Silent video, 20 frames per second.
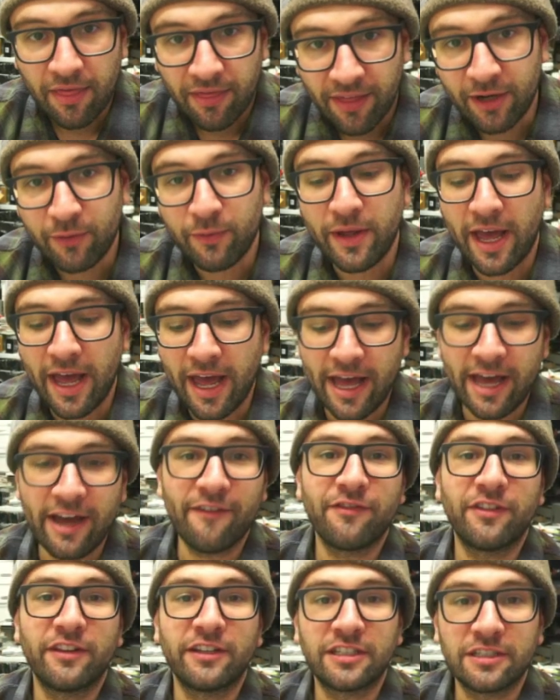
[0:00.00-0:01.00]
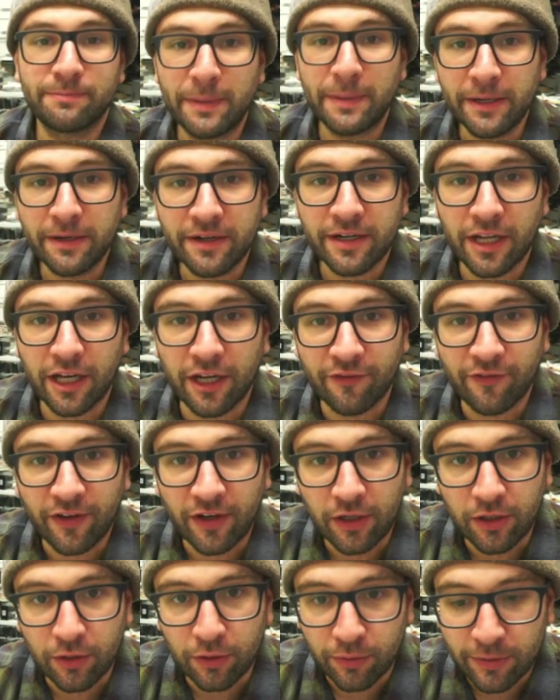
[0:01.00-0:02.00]
Then we have The Spirit of
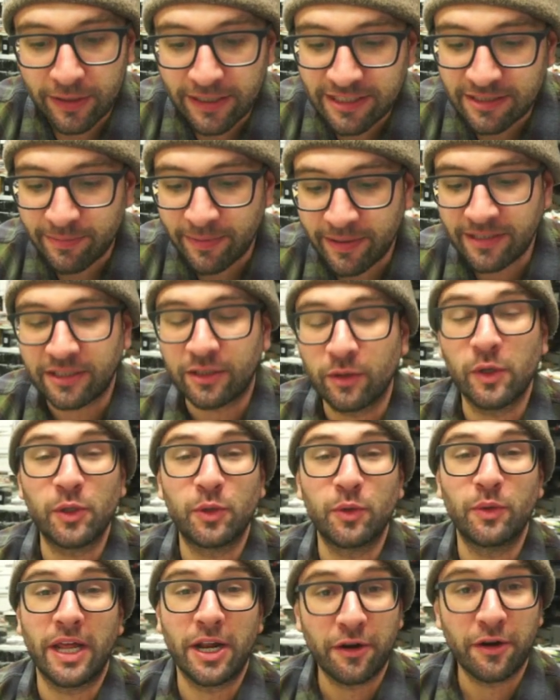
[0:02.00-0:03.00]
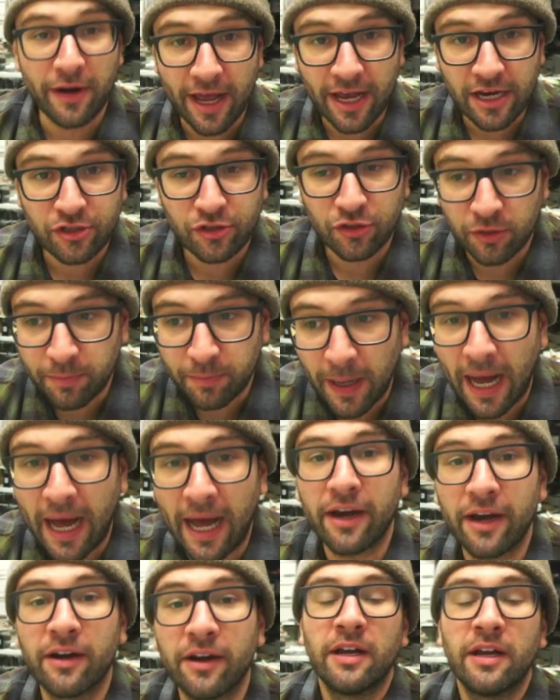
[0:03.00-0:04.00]
Christmas going to an international
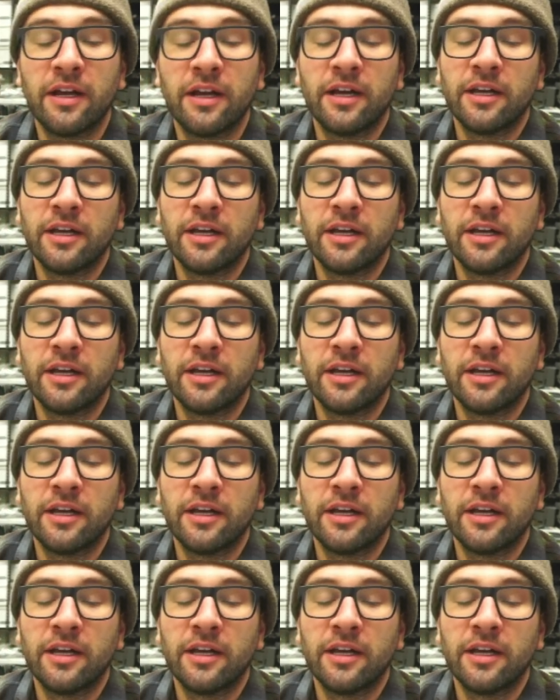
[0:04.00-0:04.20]
buyer,